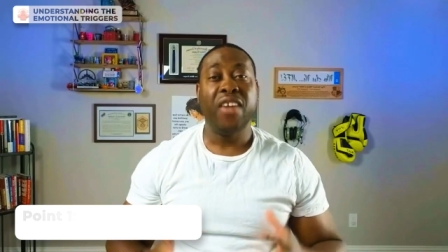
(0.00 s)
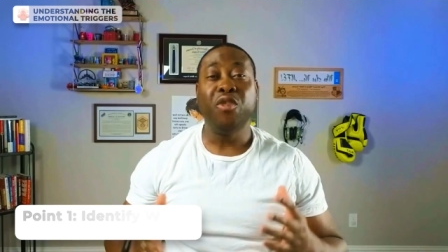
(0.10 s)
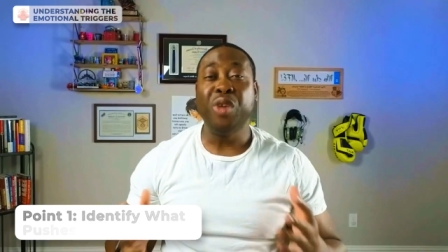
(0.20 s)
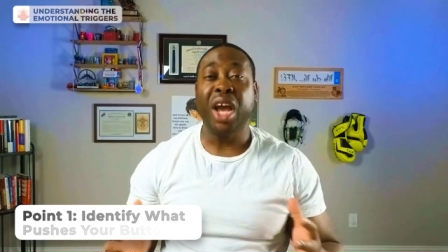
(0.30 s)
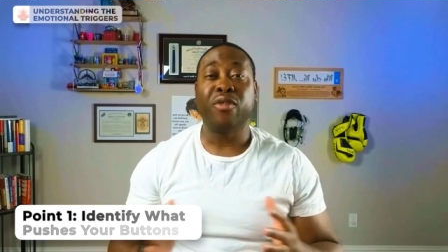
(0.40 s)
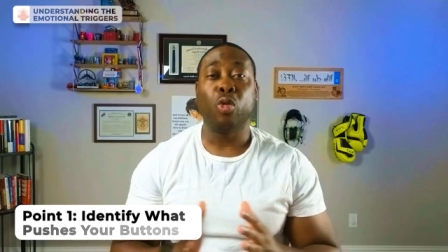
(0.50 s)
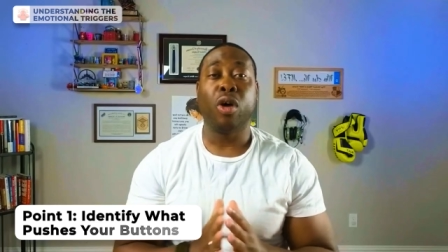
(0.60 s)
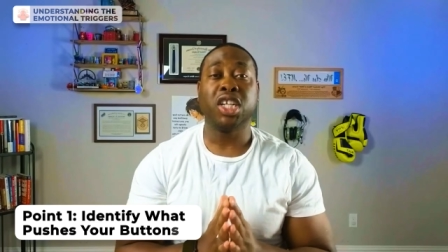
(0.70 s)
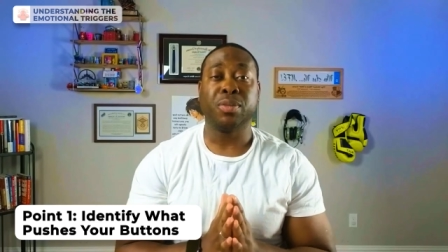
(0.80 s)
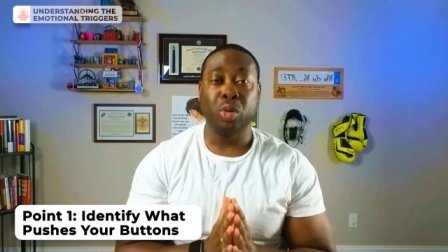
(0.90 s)
If you ever
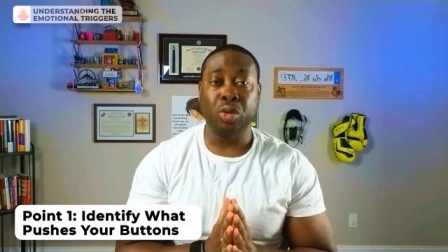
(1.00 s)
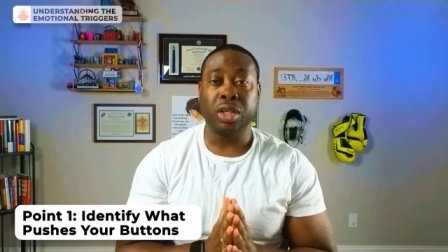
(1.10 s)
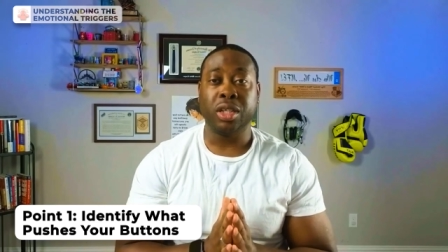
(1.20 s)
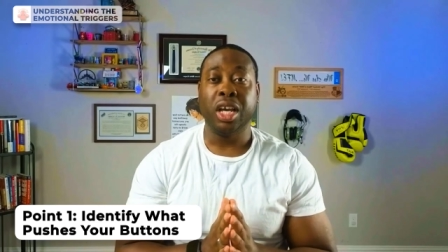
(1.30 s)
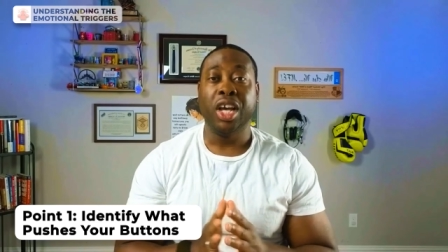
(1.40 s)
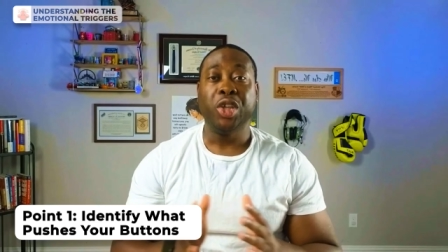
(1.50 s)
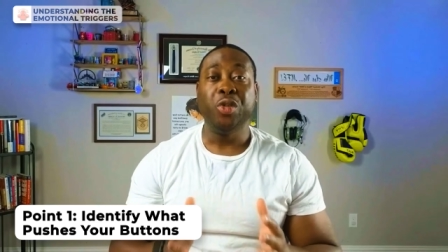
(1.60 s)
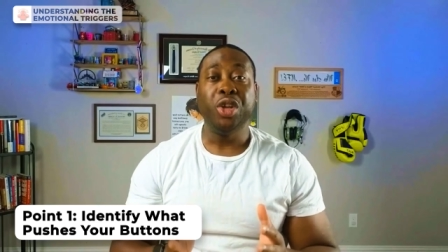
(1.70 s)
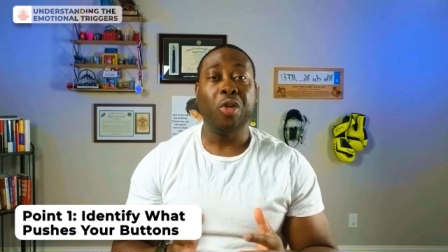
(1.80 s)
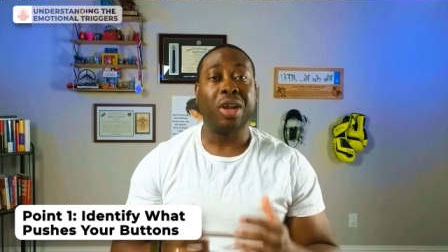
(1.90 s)
watch Mugen, you know